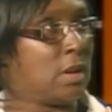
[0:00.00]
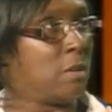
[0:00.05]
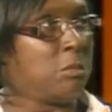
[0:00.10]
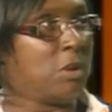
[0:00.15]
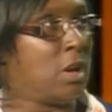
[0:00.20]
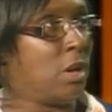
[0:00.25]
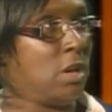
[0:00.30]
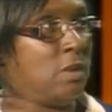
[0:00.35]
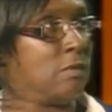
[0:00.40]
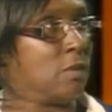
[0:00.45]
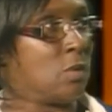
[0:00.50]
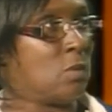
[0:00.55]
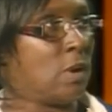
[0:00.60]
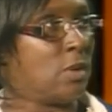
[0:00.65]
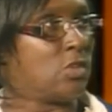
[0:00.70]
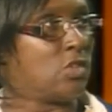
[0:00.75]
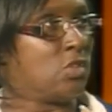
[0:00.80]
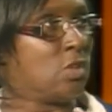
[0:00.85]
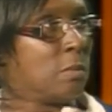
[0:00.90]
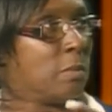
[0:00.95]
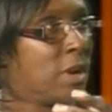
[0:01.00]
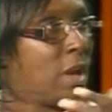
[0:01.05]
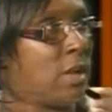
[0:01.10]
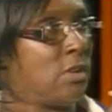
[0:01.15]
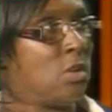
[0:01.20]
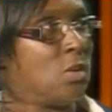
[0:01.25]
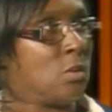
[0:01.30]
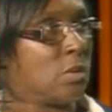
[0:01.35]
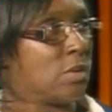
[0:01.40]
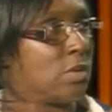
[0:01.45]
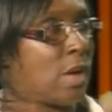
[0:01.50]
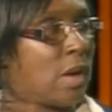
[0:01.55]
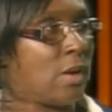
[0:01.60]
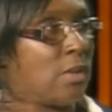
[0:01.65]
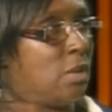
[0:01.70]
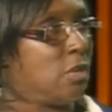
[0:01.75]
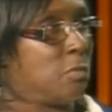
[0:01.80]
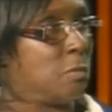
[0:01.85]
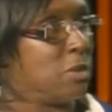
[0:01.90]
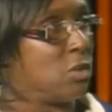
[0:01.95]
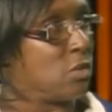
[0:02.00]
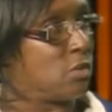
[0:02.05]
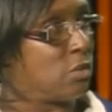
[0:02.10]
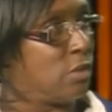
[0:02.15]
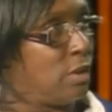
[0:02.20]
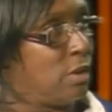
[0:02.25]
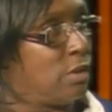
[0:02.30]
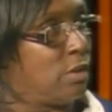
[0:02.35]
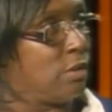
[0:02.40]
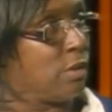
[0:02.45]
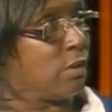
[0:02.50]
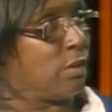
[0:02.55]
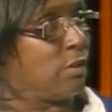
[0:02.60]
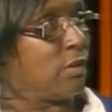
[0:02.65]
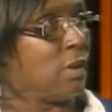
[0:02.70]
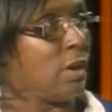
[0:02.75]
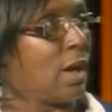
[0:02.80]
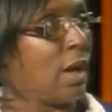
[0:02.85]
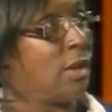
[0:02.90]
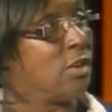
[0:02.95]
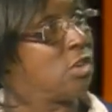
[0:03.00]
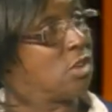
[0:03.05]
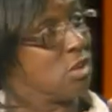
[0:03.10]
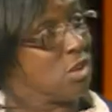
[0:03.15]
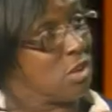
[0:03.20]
I'm not even quite sure, but I noticed how he's been treating her, and I